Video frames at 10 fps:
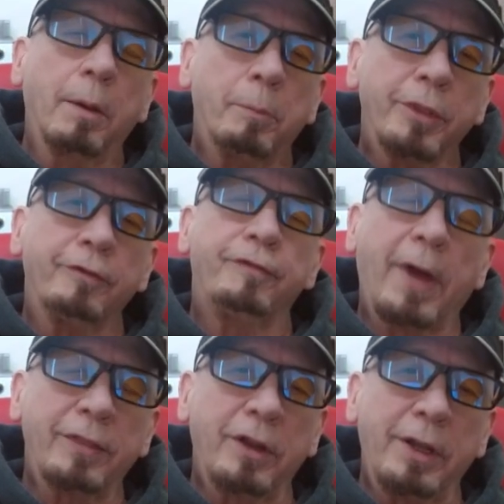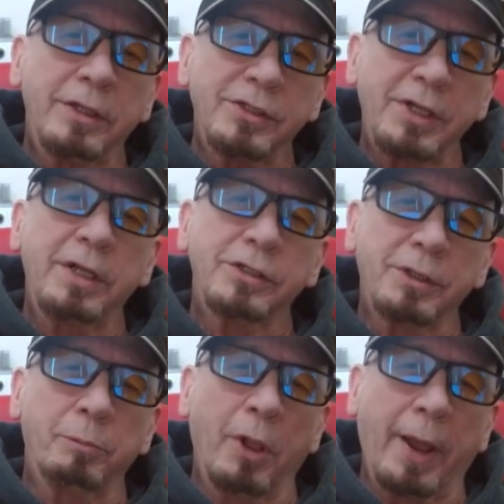But the fact that he sees the
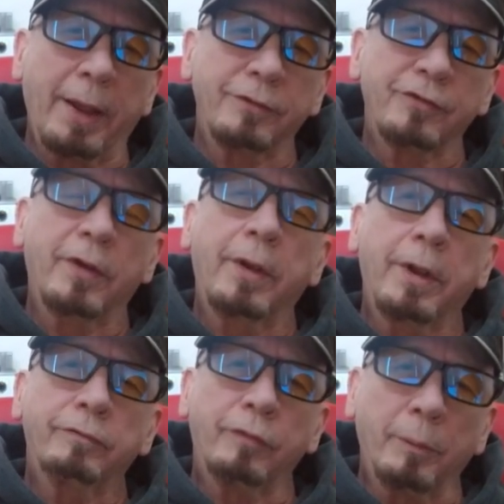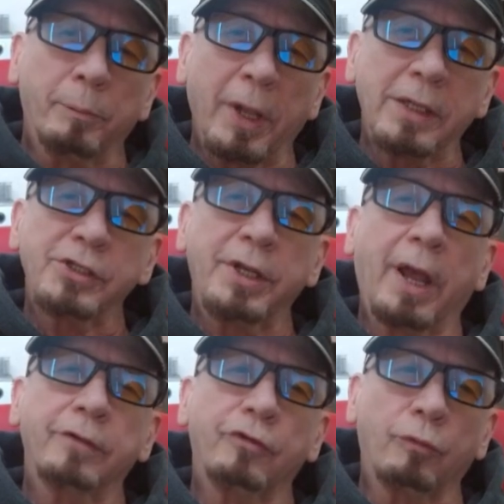plants from a place he
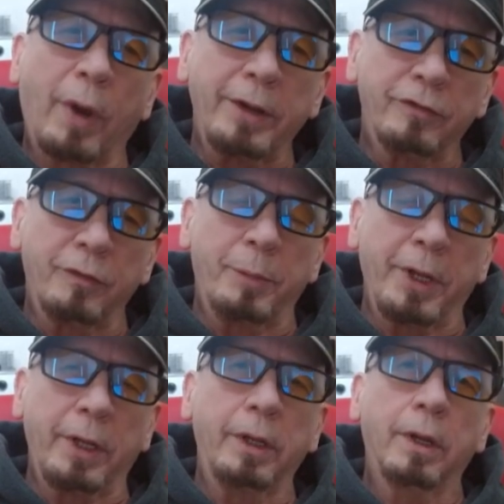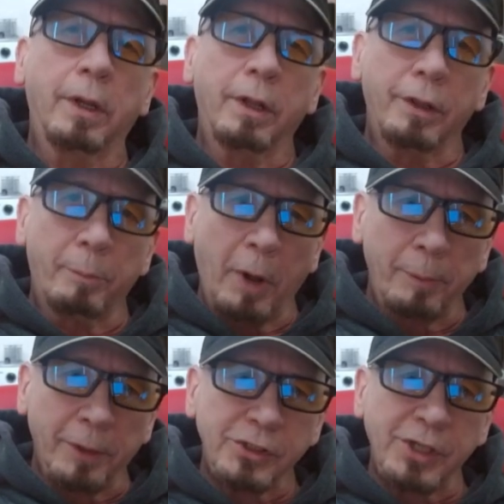has a right to be, the
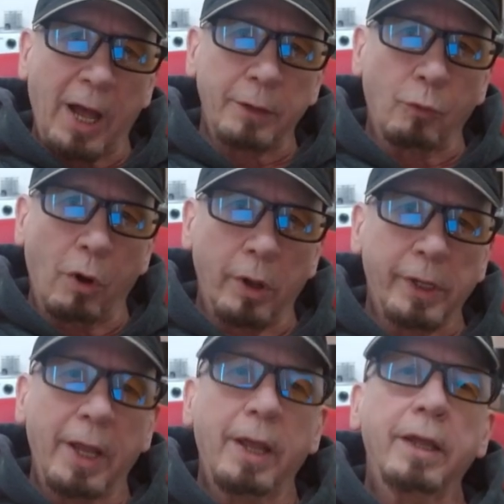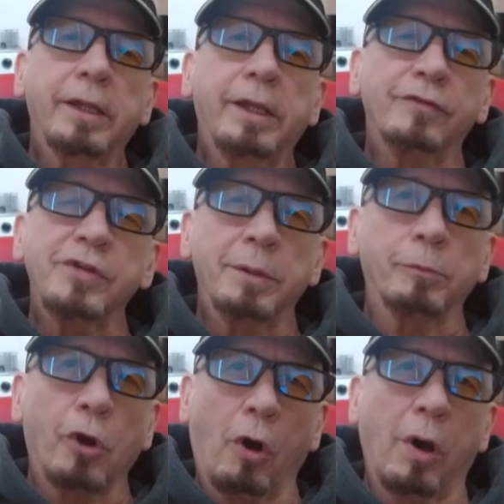public sidewalk, gives him
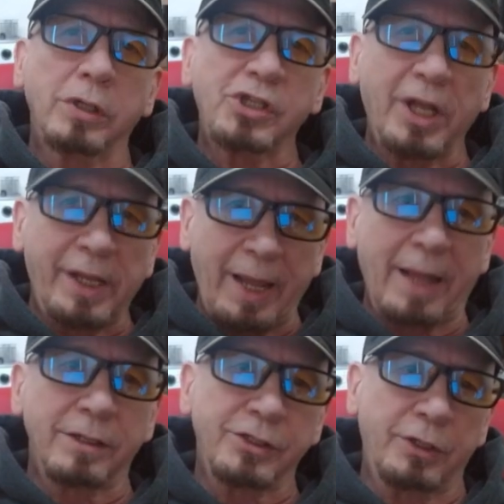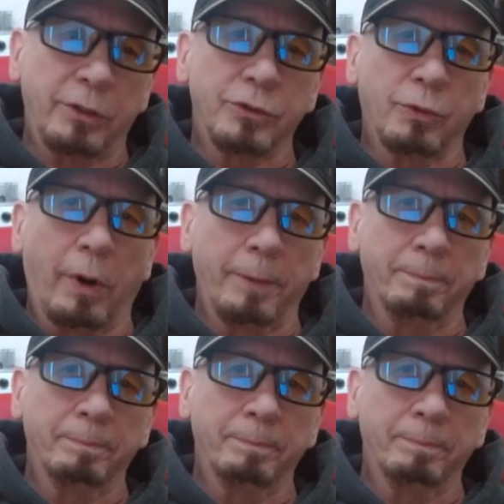cause to get a search warrant.